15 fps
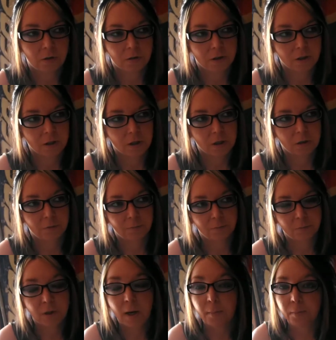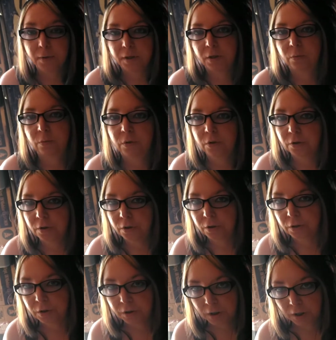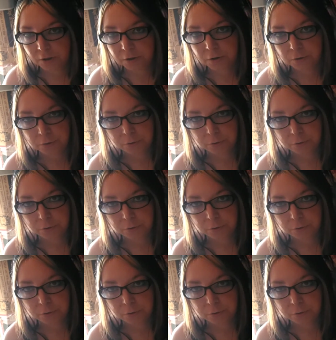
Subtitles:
The companies would turn into skeleton